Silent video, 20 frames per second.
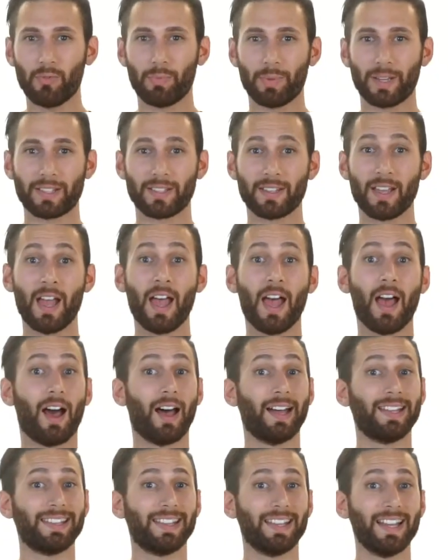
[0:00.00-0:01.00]
movements
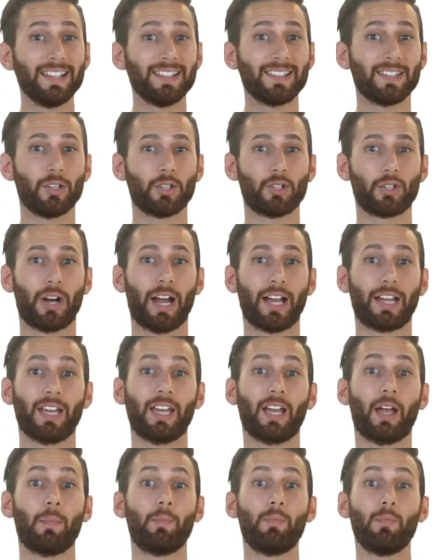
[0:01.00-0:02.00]
unless they're
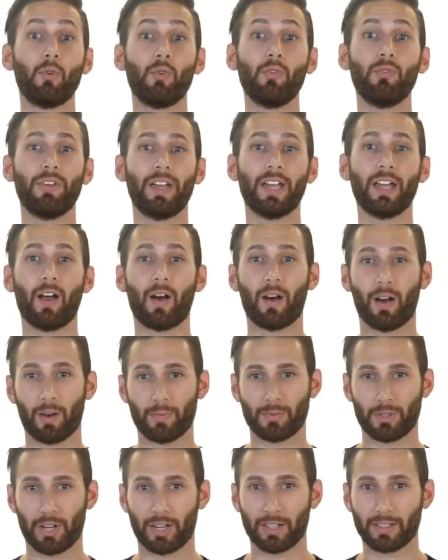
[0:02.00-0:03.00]
tracking a moving
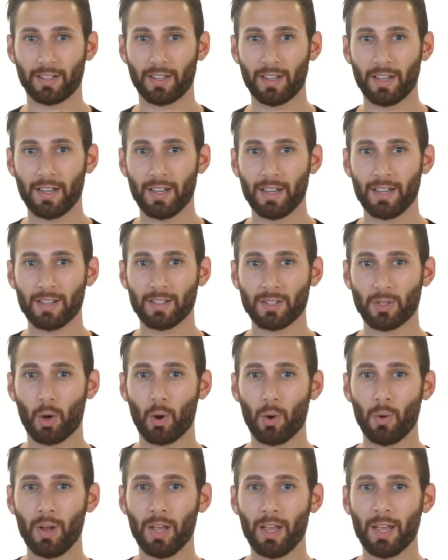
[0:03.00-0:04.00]
object.
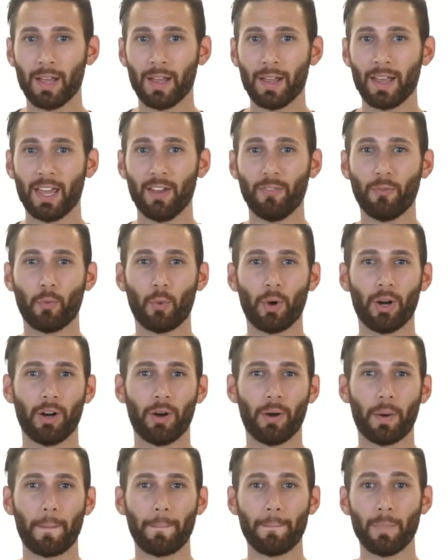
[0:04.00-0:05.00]
So if
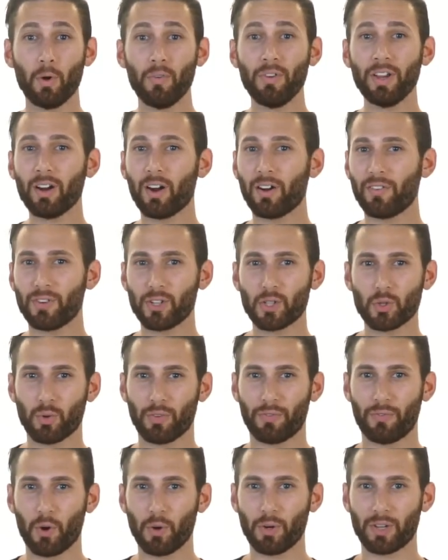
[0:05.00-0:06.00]
we're moving our
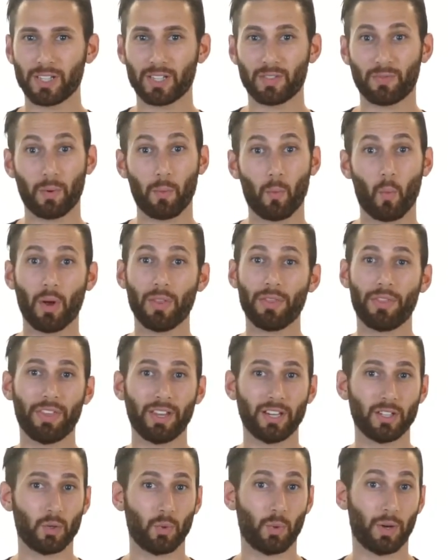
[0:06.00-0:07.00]
visual focus from
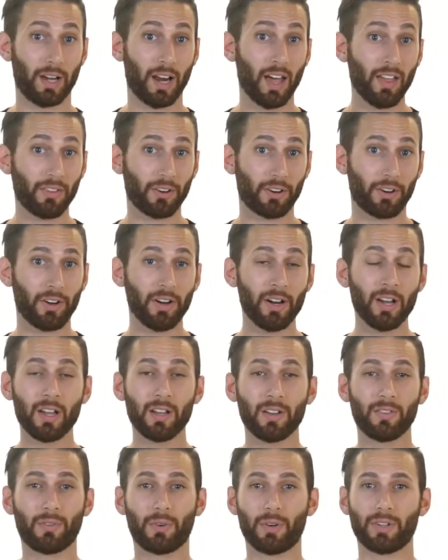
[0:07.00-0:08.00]
one thing to another,
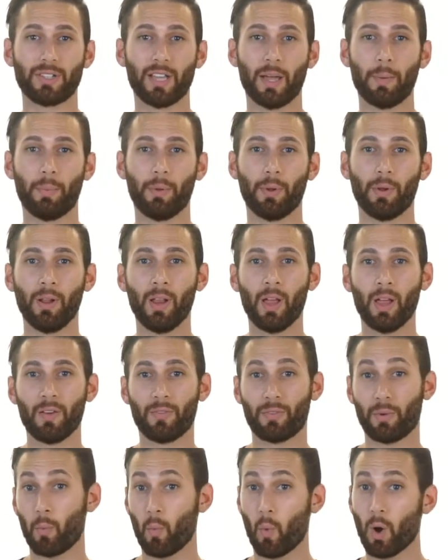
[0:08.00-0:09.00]
for example,
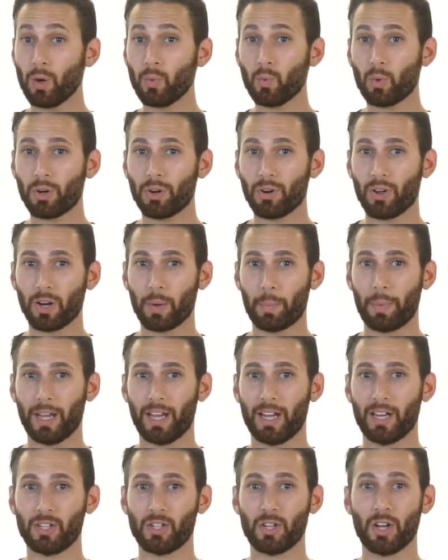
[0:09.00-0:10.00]
from one word on a
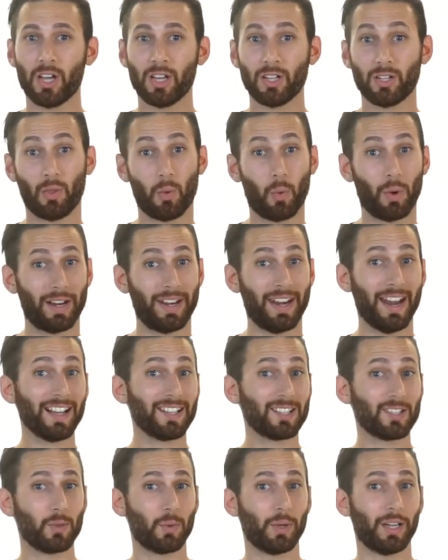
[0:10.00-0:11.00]
page to the one
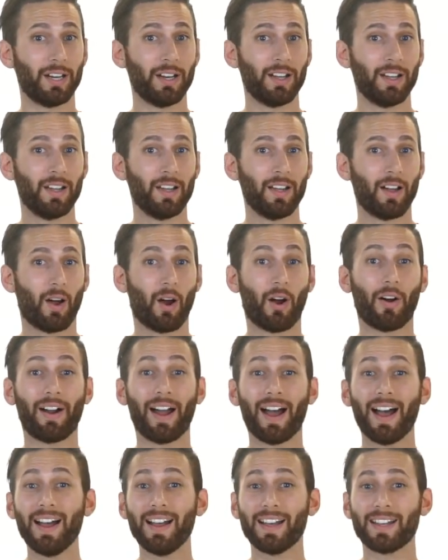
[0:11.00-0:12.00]
next to it,
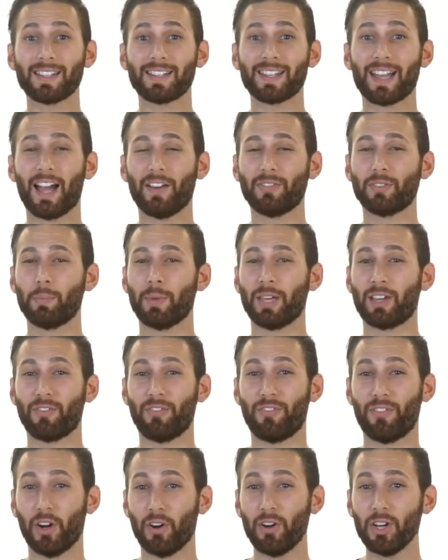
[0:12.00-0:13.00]
our eyes have to
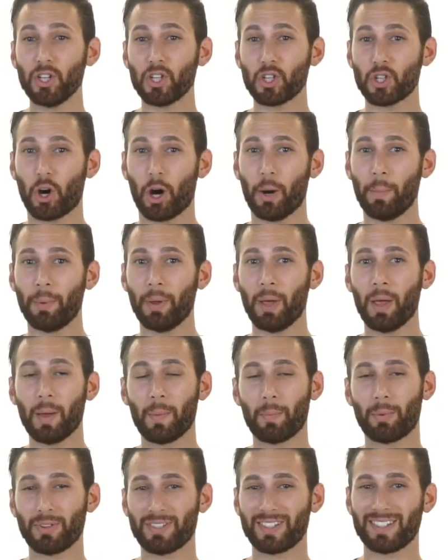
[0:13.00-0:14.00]
make very sharp,
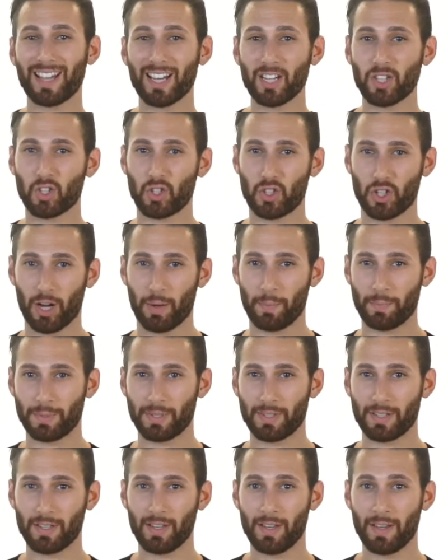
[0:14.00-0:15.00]
precise
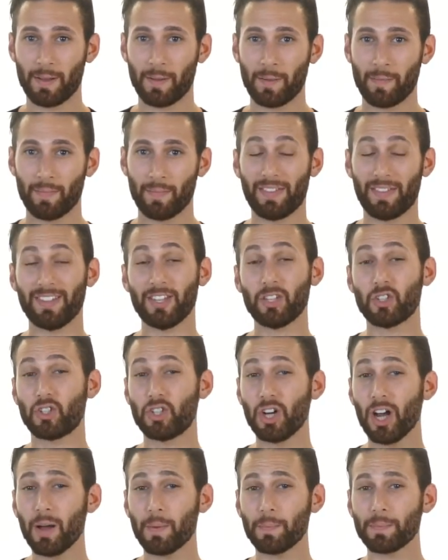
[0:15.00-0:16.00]
jumps. And
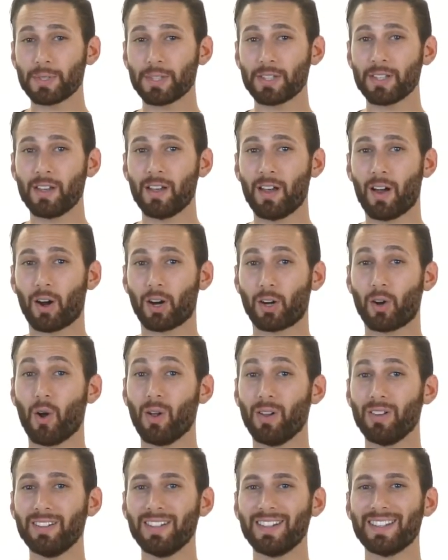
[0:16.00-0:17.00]
these jumps are
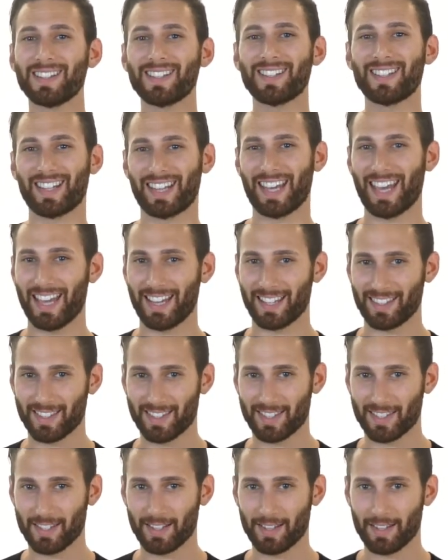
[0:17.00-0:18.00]
called
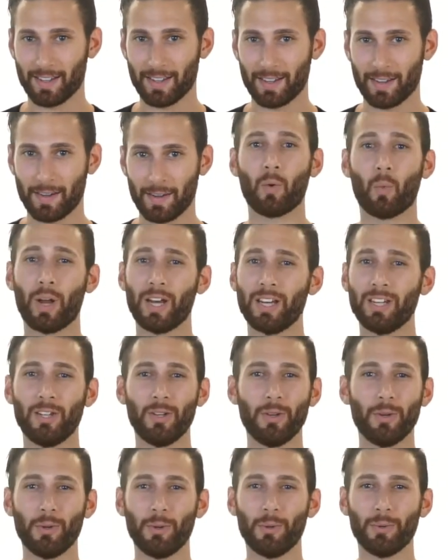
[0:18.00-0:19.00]
saccades.
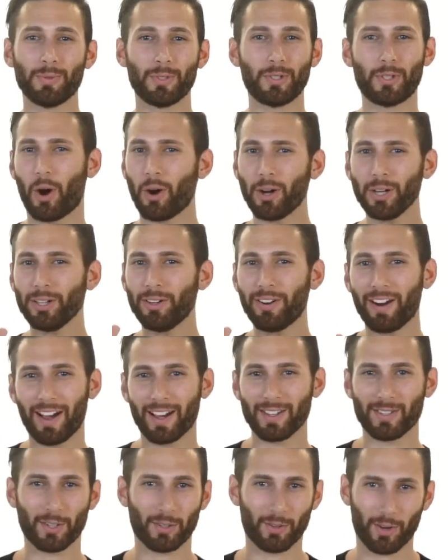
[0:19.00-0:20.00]
When you dart
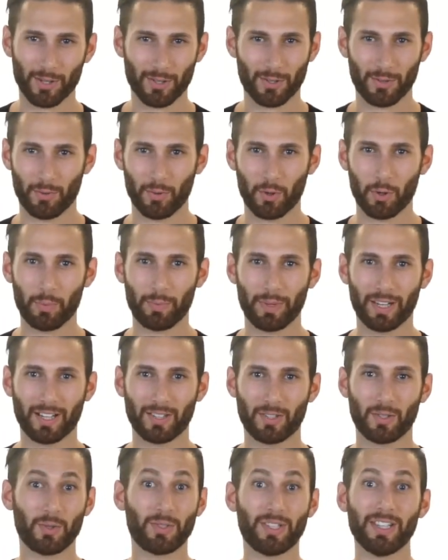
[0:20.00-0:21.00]
your eyes across the room
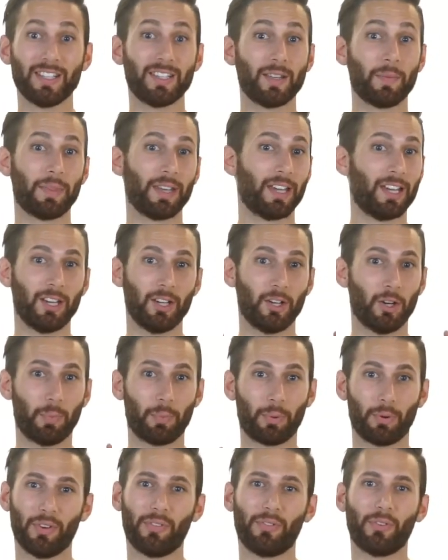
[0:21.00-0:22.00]
because you see something in
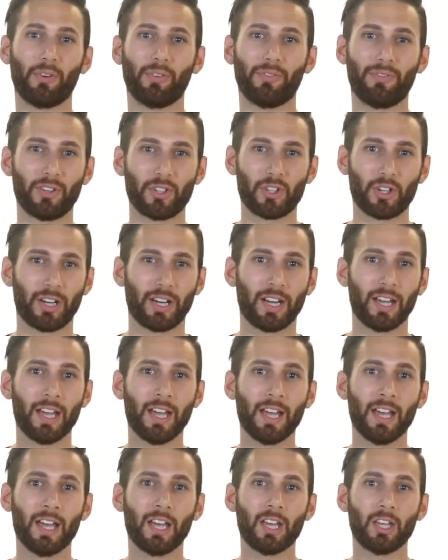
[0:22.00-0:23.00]
your peripheral vision,
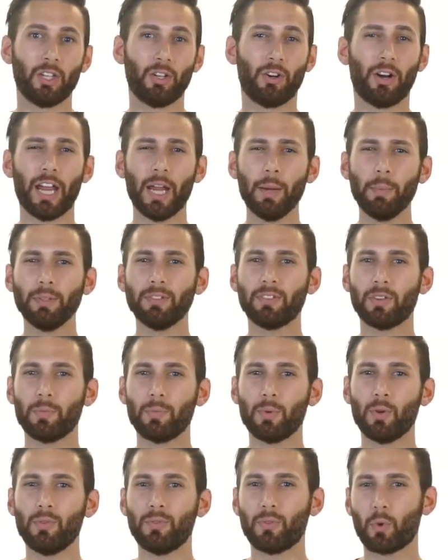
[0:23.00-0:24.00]
you're able
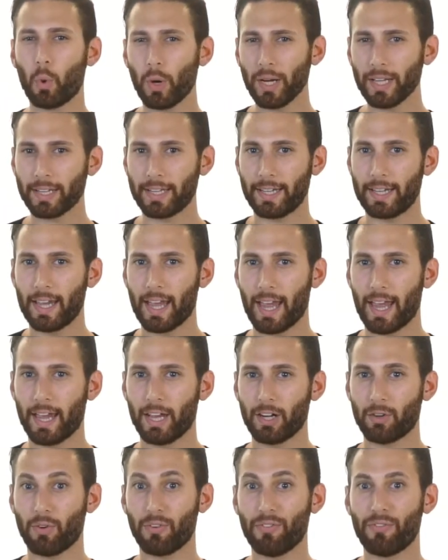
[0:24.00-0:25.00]
to move quickly
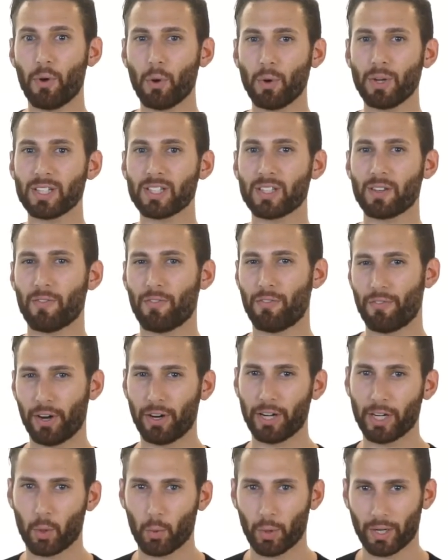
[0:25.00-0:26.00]
and refocus
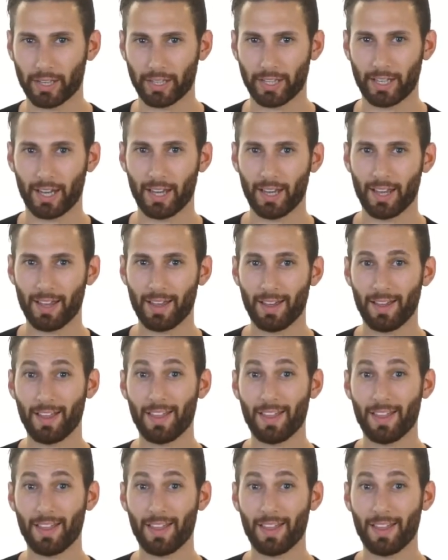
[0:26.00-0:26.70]
very quickly.